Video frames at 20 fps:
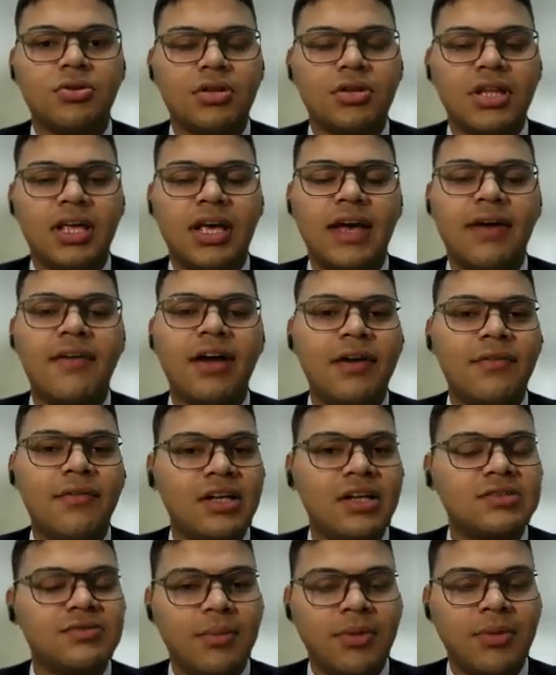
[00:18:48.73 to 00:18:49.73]
So they have
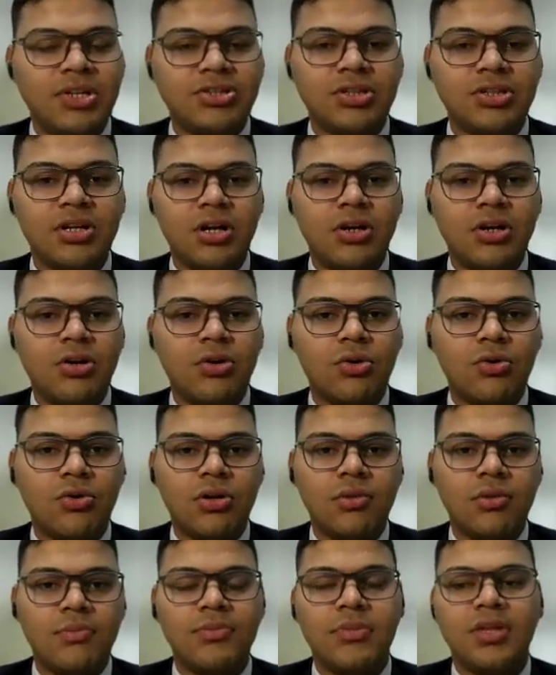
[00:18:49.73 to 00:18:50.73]
advanced vibration
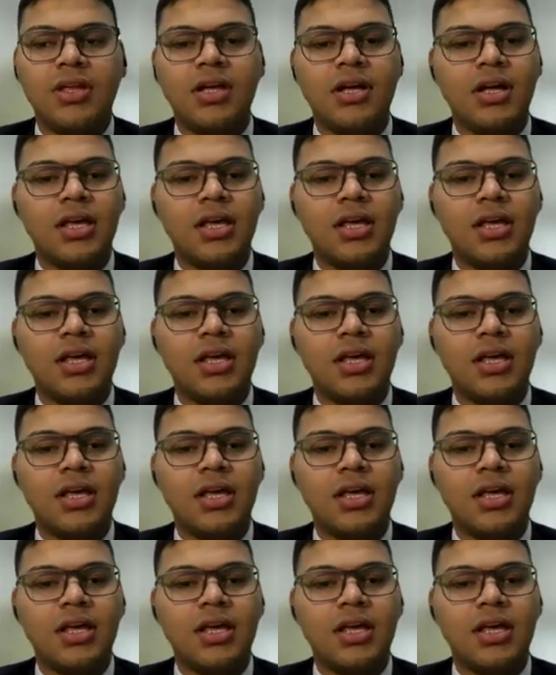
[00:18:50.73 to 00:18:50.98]
control,